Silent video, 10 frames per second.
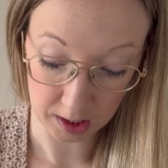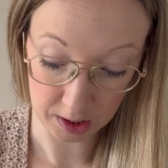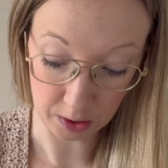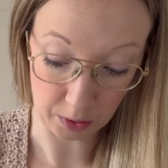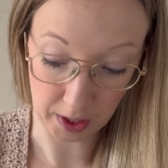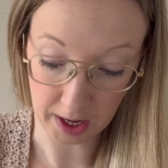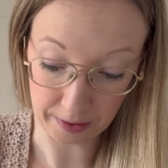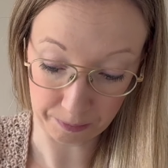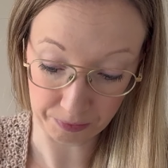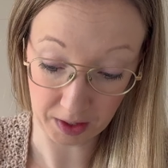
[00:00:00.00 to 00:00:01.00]
So yeah,
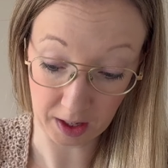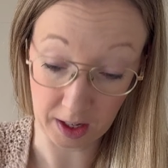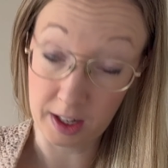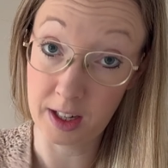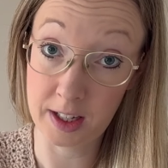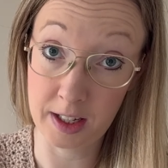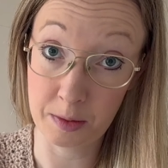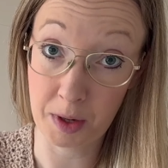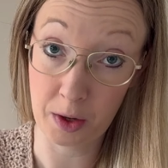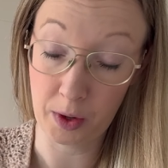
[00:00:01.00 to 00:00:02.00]
this is,
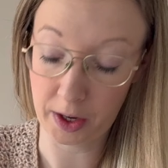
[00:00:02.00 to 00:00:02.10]
by the way,